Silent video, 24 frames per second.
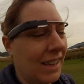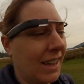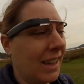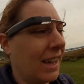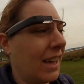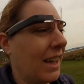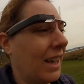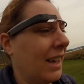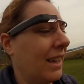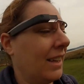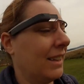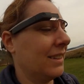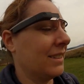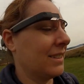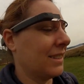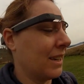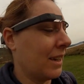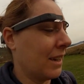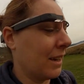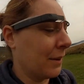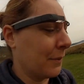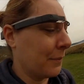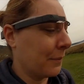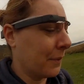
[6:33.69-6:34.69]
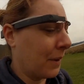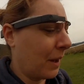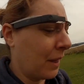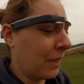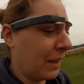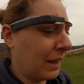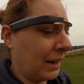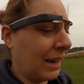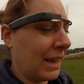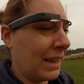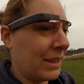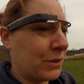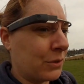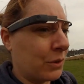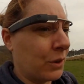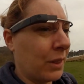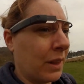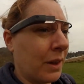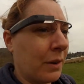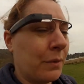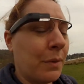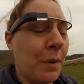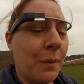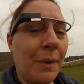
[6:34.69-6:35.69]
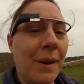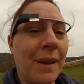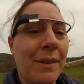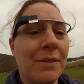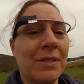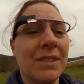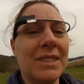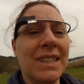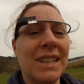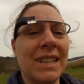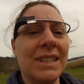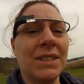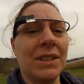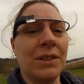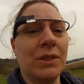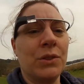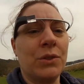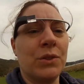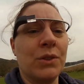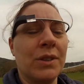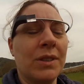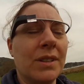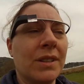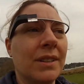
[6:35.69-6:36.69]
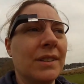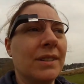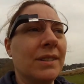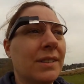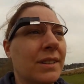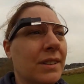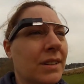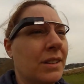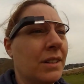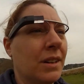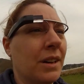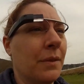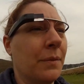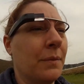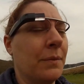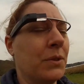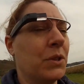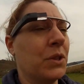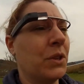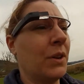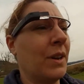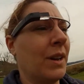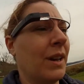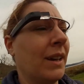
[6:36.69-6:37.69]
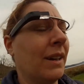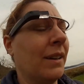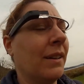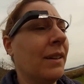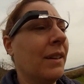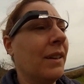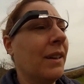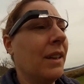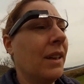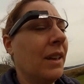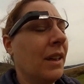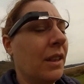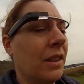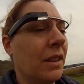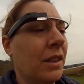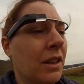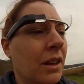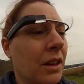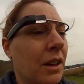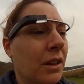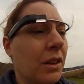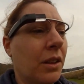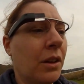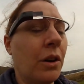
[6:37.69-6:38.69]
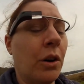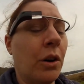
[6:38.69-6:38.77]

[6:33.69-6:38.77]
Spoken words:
And I think later on there were probably even 600 during the